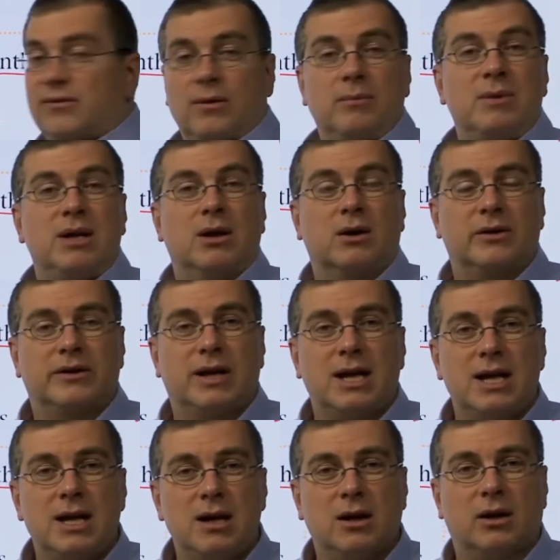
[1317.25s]
from year to
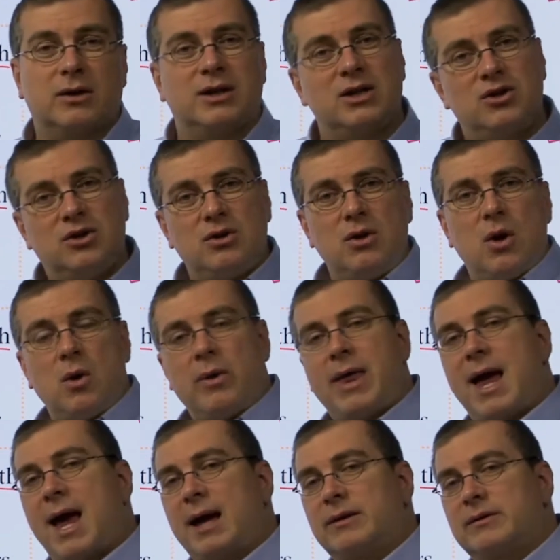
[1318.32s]
year? Did you know
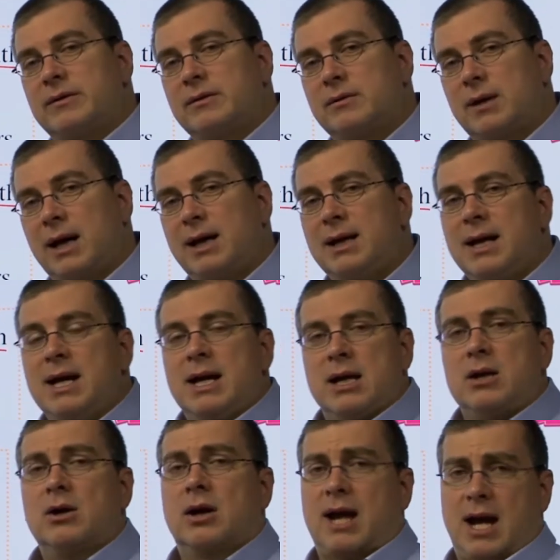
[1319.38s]
that, right?
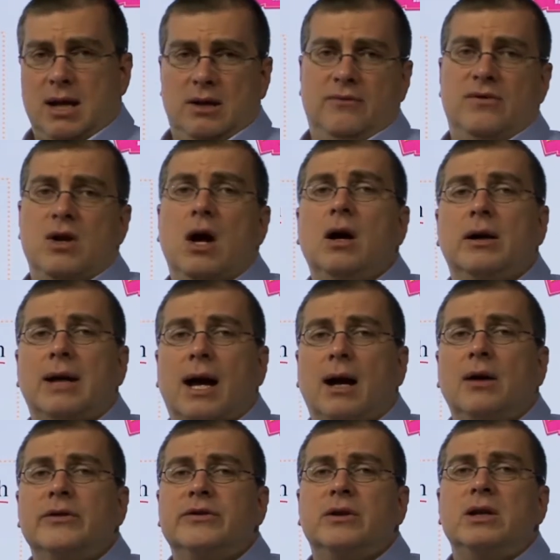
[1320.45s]
You're kind of young
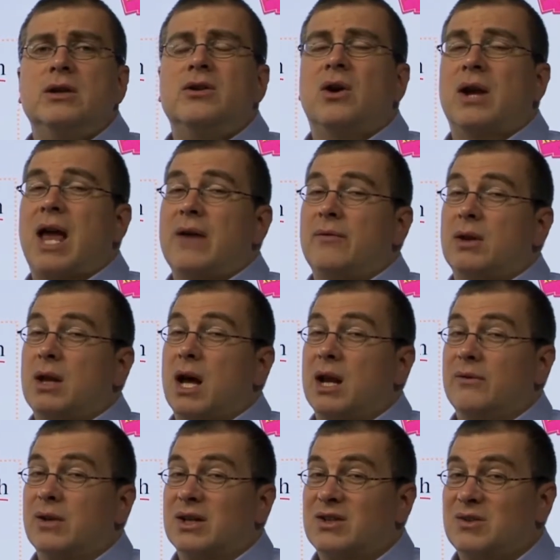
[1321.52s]
now, so you don't have a lot
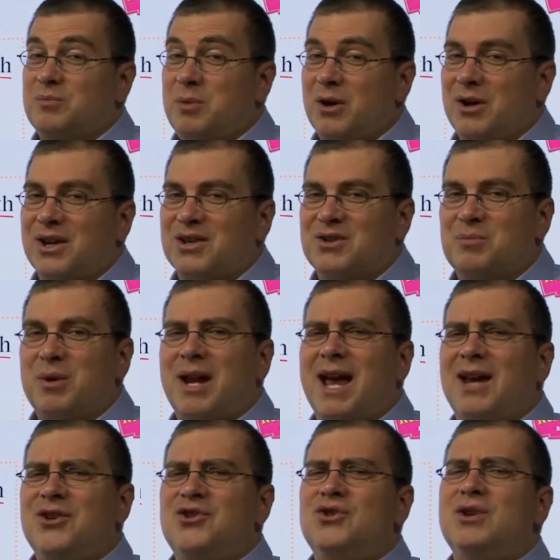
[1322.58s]
of experience. But
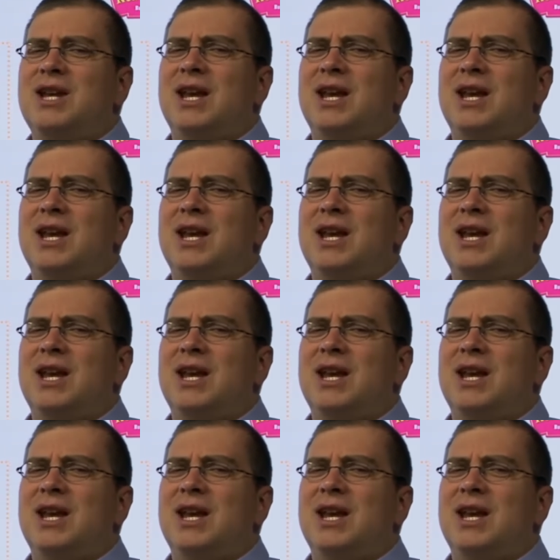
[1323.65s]
as you